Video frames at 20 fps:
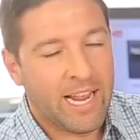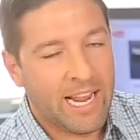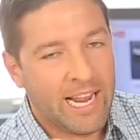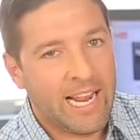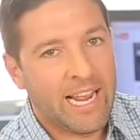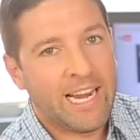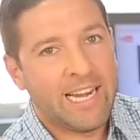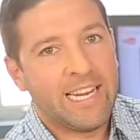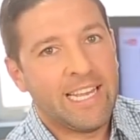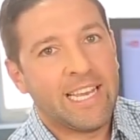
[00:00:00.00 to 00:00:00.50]

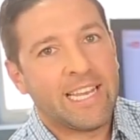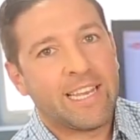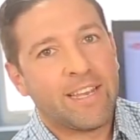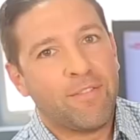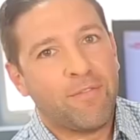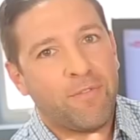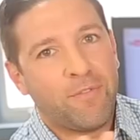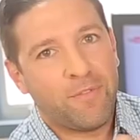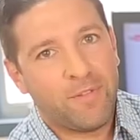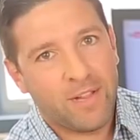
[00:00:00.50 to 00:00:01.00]
and it
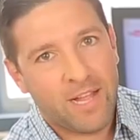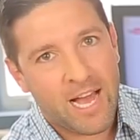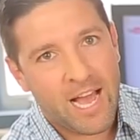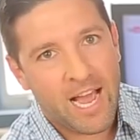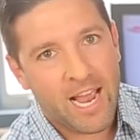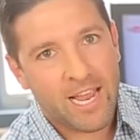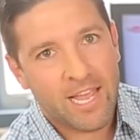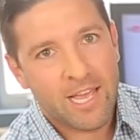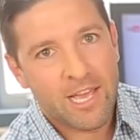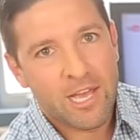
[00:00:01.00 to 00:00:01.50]
can
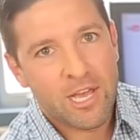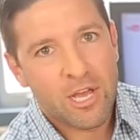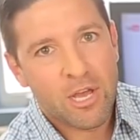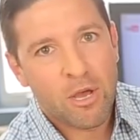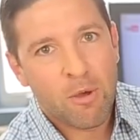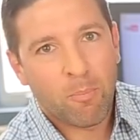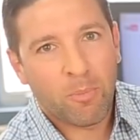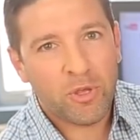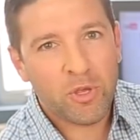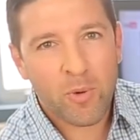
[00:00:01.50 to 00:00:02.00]
fly.
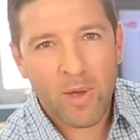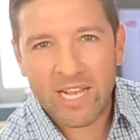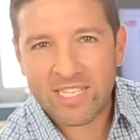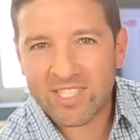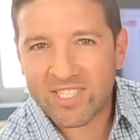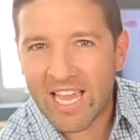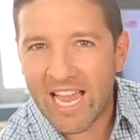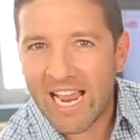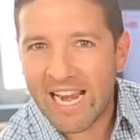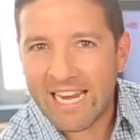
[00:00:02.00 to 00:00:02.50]
But you
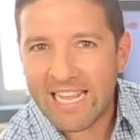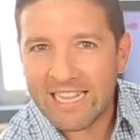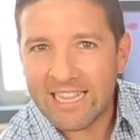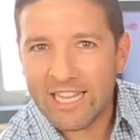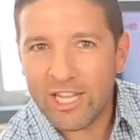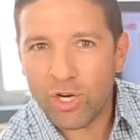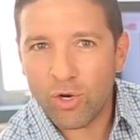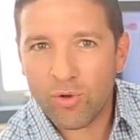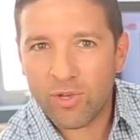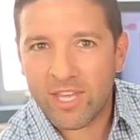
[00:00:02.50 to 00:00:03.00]
ask any
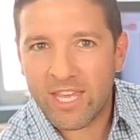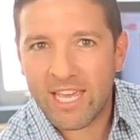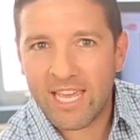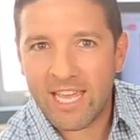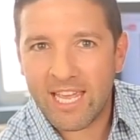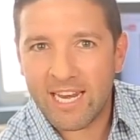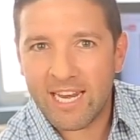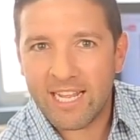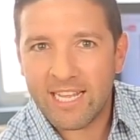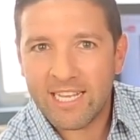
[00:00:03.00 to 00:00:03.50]
little
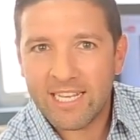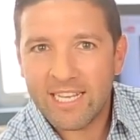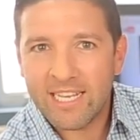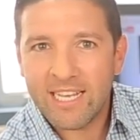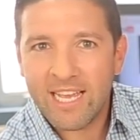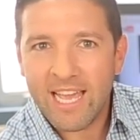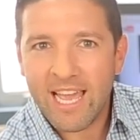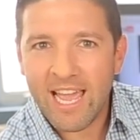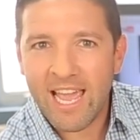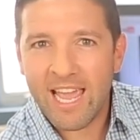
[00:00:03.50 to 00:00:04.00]
kid,
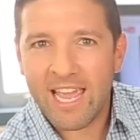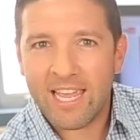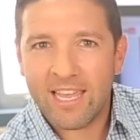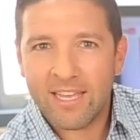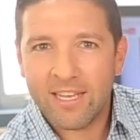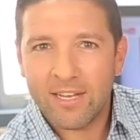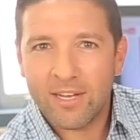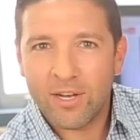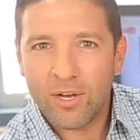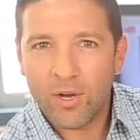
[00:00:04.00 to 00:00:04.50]

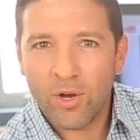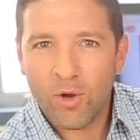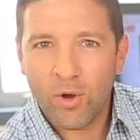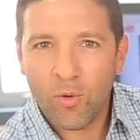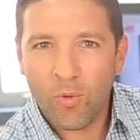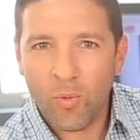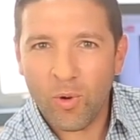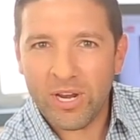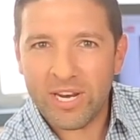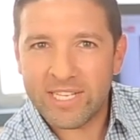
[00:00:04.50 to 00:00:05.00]
hey,
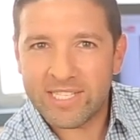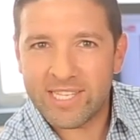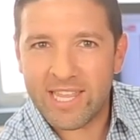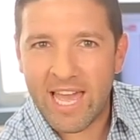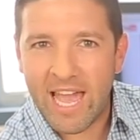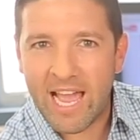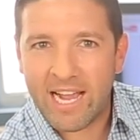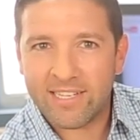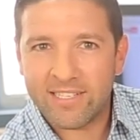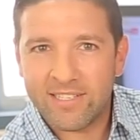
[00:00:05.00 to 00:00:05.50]
what is
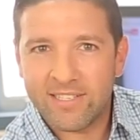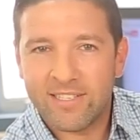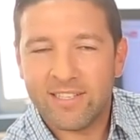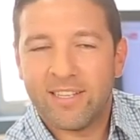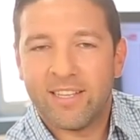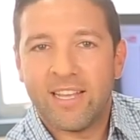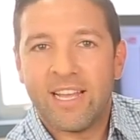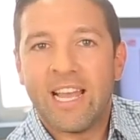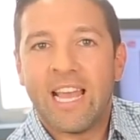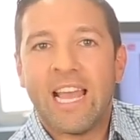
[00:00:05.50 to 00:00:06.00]
that?
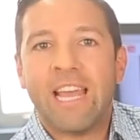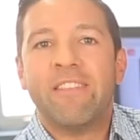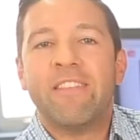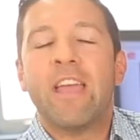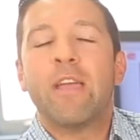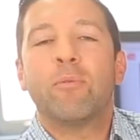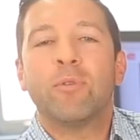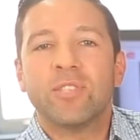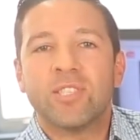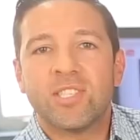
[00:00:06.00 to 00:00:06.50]
And
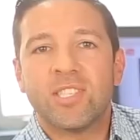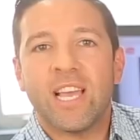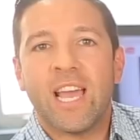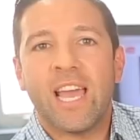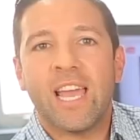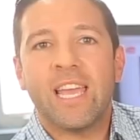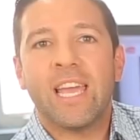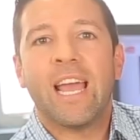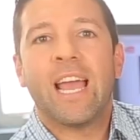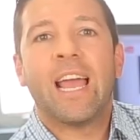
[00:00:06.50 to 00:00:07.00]
they will
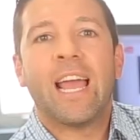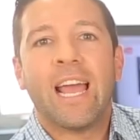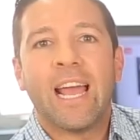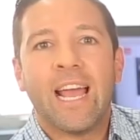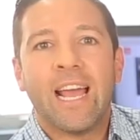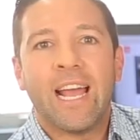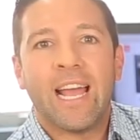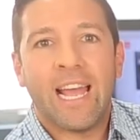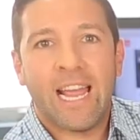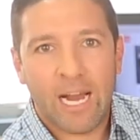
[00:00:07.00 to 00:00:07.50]
say,
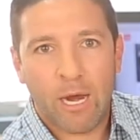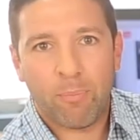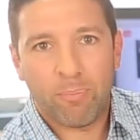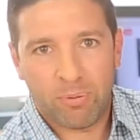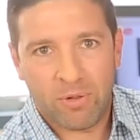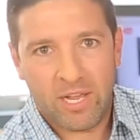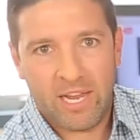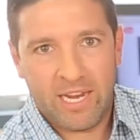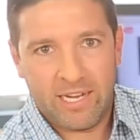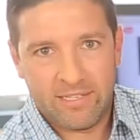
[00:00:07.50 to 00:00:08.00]

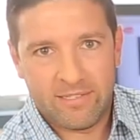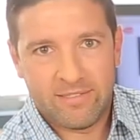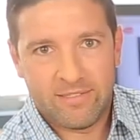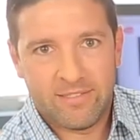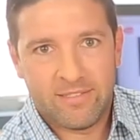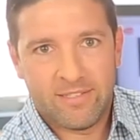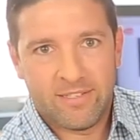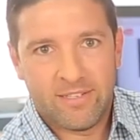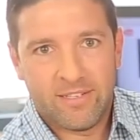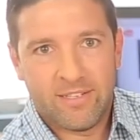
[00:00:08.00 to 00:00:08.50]
airplane.
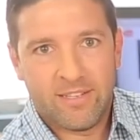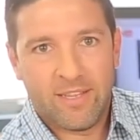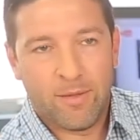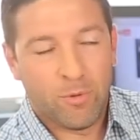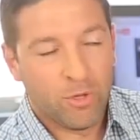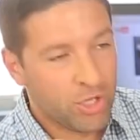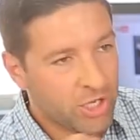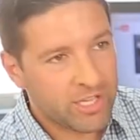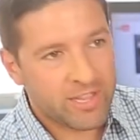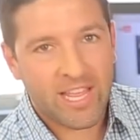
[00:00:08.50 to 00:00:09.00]

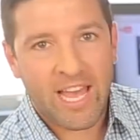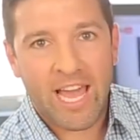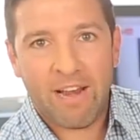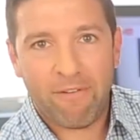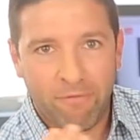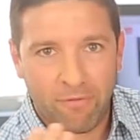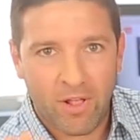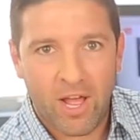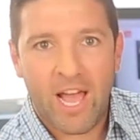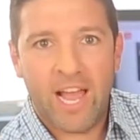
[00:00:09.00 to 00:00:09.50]
They will look at
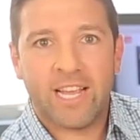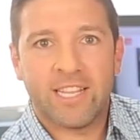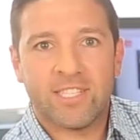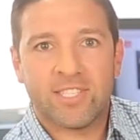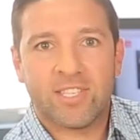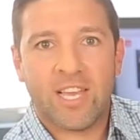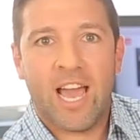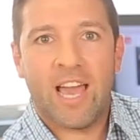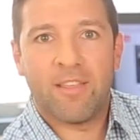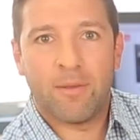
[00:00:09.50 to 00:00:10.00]
that, flying in
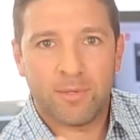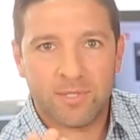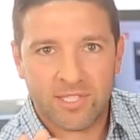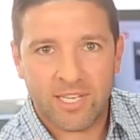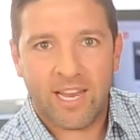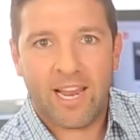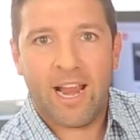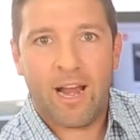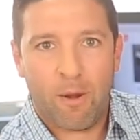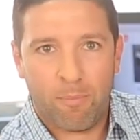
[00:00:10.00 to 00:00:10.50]
the sky, they will
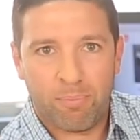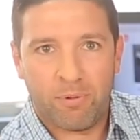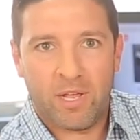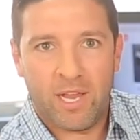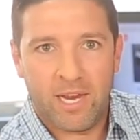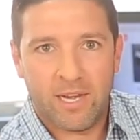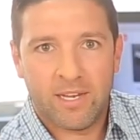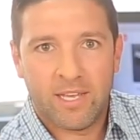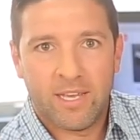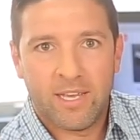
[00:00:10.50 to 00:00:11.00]
say
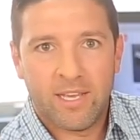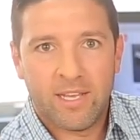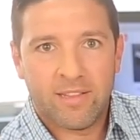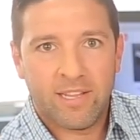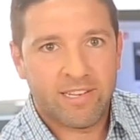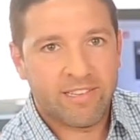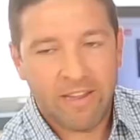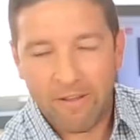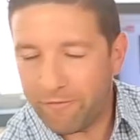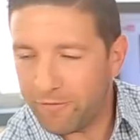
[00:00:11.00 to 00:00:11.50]
airplane.
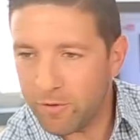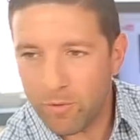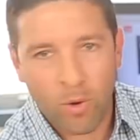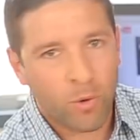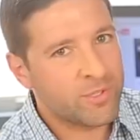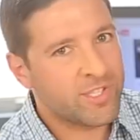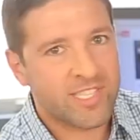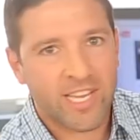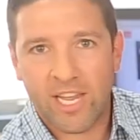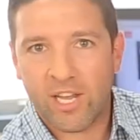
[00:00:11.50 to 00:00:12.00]
They definitely
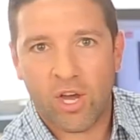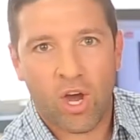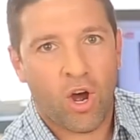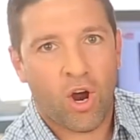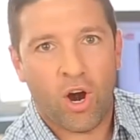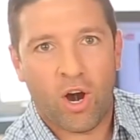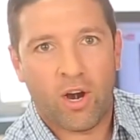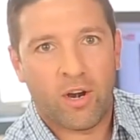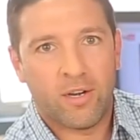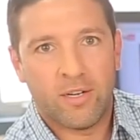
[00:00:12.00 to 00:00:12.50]
won't say
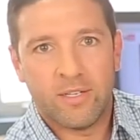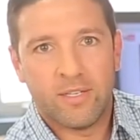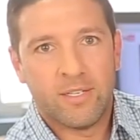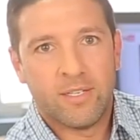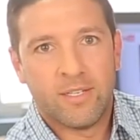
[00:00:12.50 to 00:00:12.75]
car.